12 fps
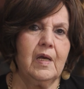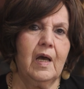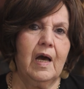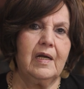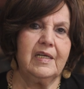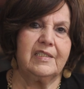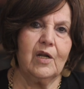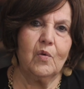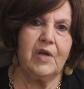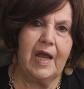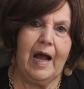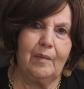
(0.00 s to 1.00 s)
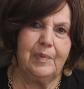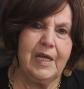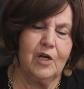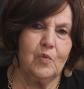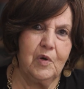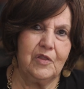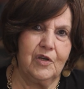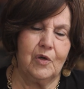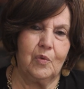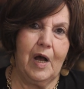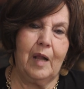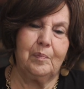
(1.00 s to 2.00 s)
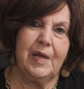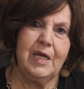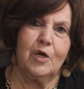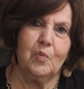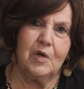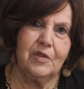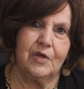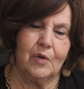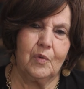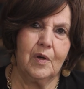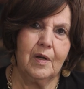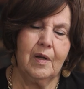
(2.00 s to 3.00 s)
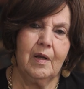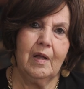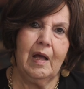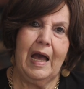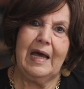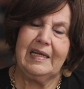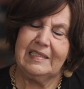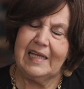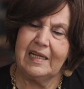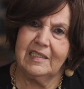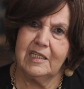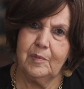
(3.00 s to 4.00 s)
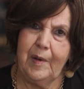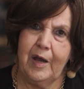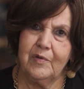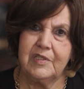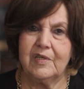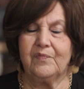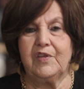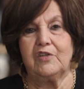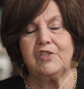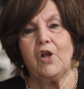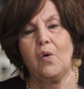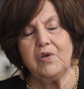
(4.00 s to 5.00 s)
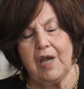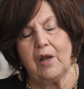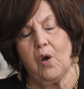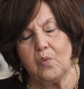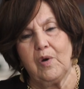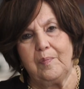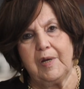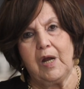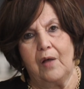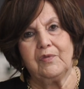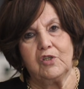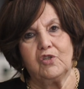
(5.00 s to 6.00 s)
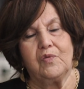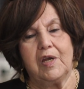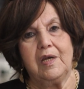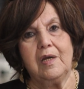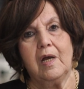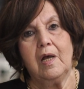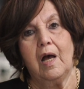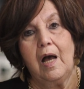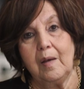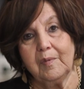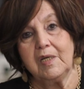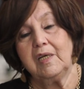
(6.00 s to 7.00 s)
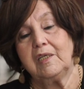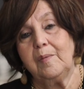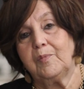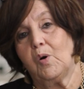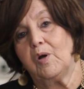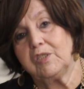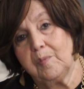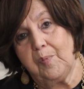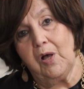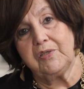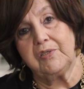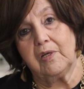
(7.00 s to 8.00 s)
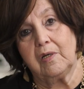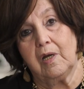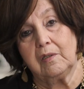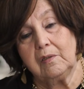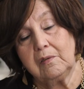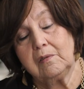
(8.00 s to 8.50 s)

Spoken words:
and he said, "Okay, I'll be here with you. I'll be here with you." And he said to his parents, "If there's no yellow ribbon on the tree, I'm going to keep going to Boston." And